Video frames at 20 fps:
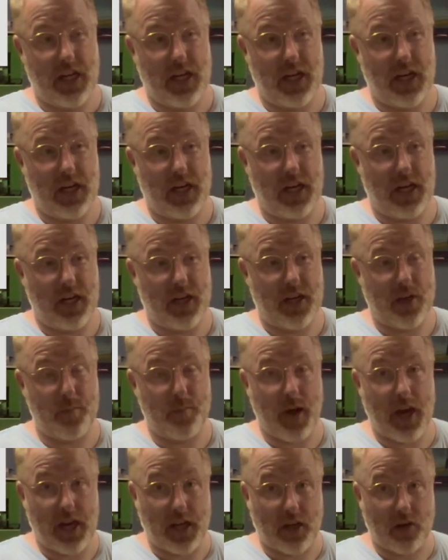
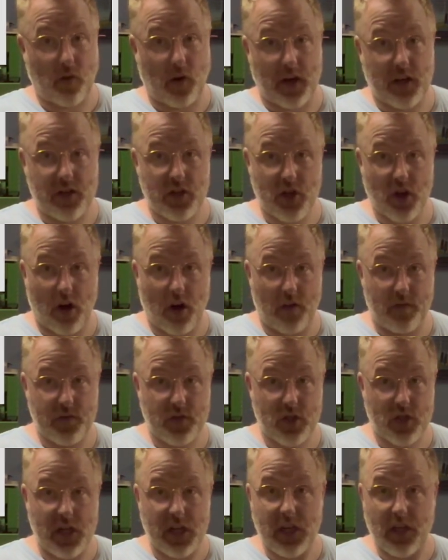main crankshaft
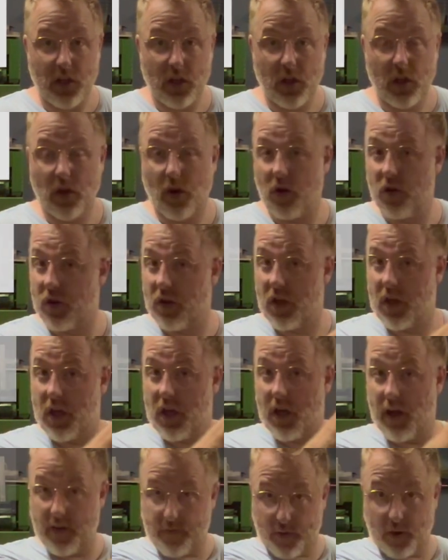seal on
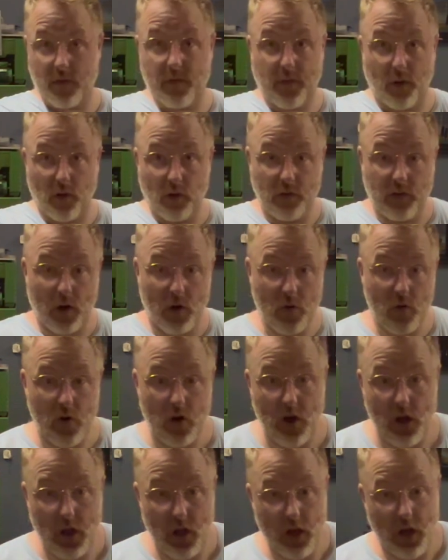the lifted Volvo.